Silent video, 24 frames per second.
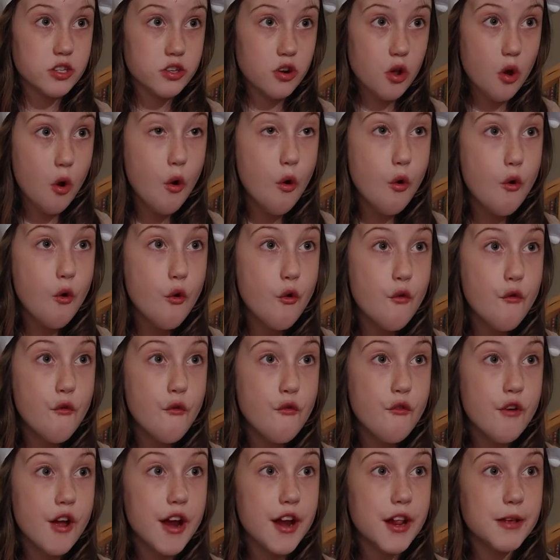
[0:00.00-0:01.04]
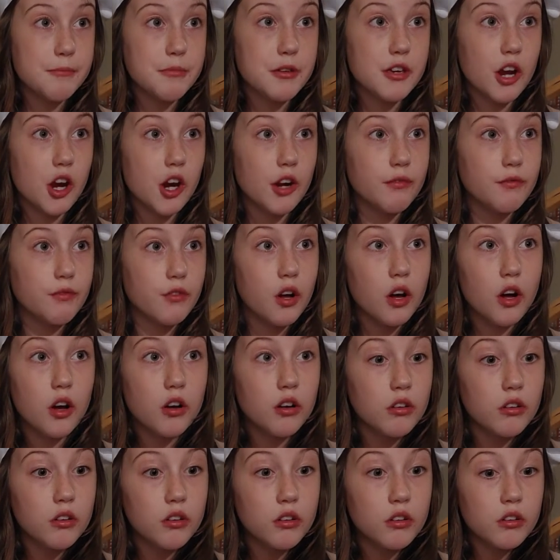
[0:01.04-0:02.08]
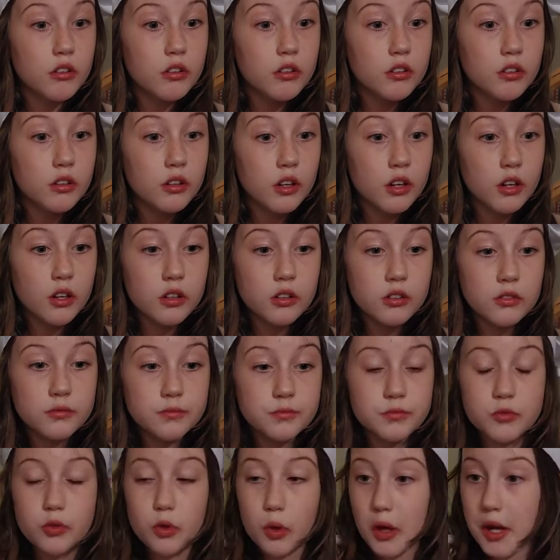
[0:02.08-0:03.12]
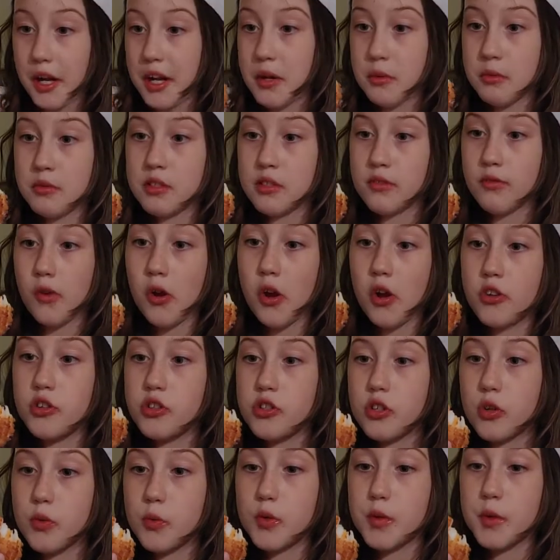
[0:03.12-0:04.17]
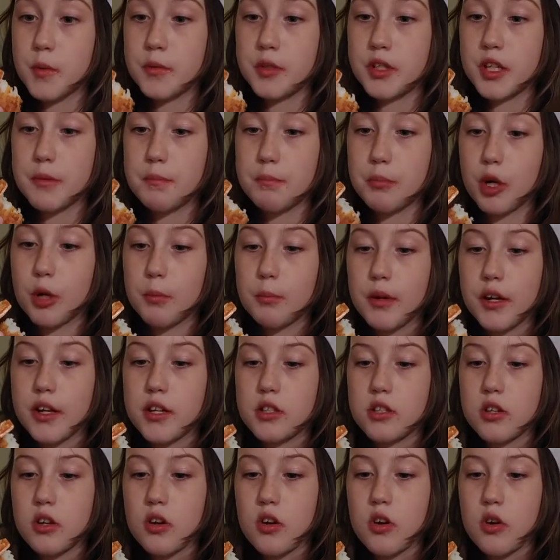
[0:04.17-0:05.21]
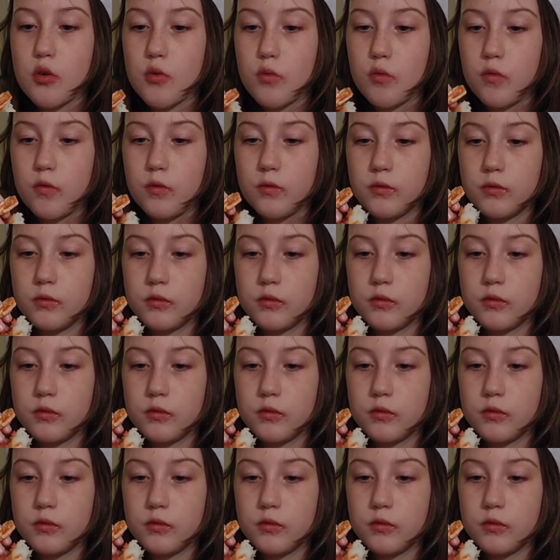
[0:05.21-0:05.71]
stove, Can it be our fault. Not anyone's fault, just don't want them to get burnt by a stove.